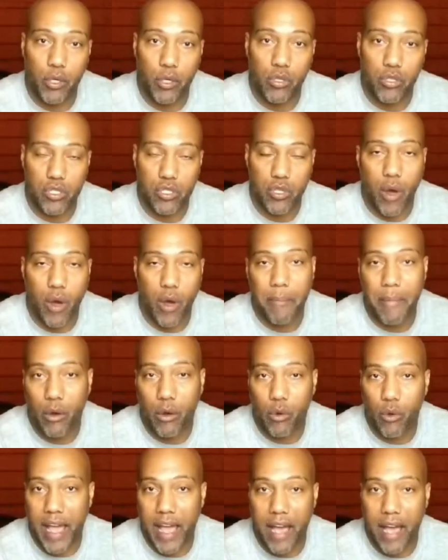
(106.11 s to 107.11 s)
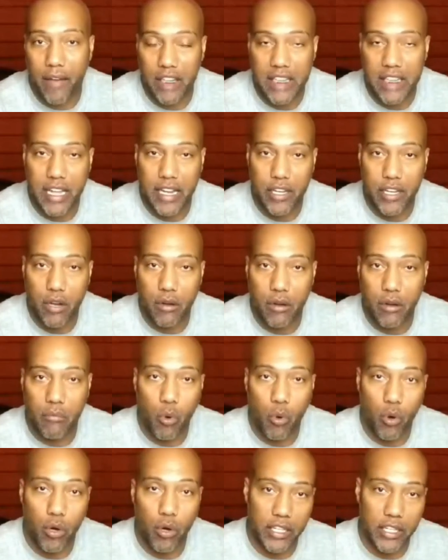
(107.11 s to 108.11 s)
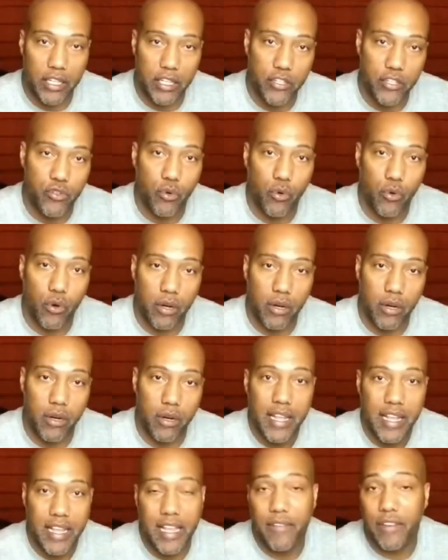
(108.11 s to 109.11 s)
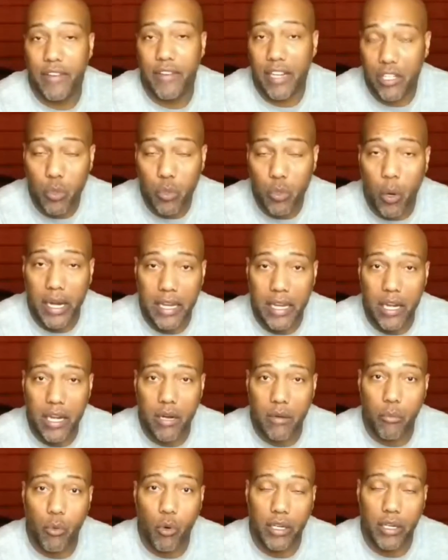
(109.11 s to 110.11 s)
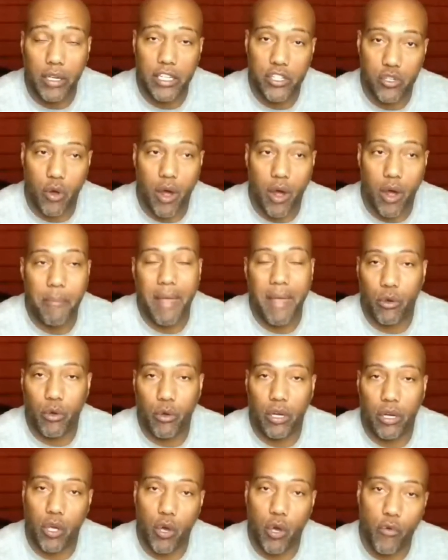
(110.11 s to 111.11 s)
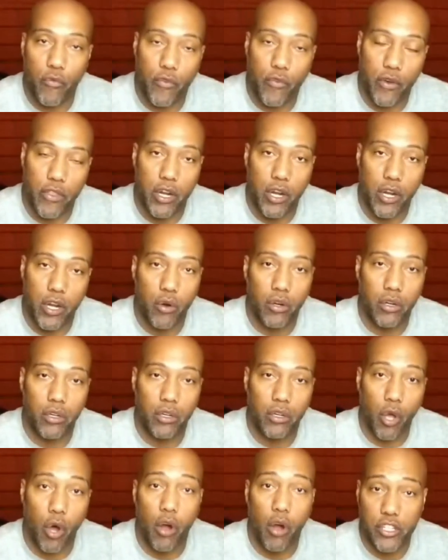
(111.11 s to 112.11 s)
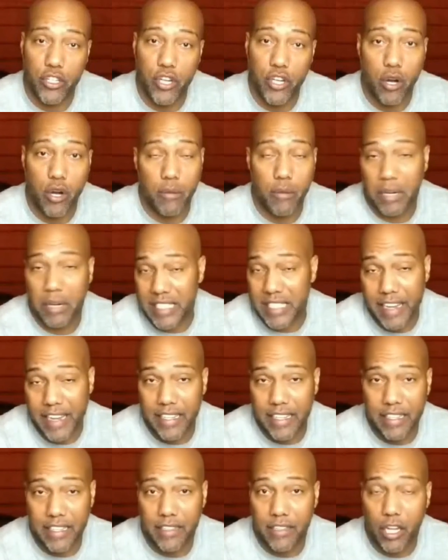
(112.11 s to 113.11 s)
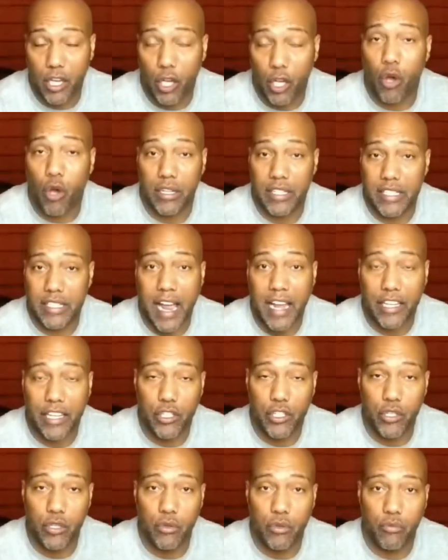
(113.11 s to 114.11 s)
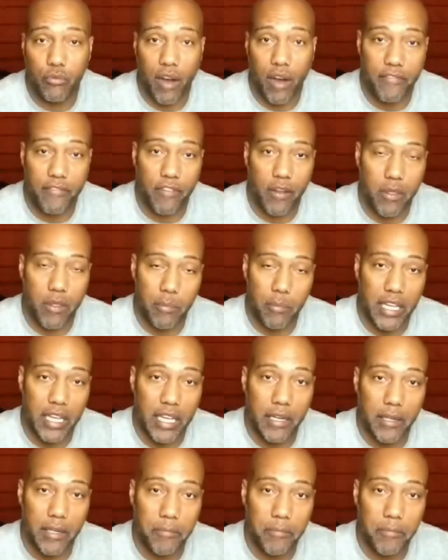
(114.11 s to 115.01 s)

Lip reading: So I'm not going to have a 10-year mortgage or even a 20-year mortgage. So I'm not going to go for the longer term, because I did the longest I could do from the beginning.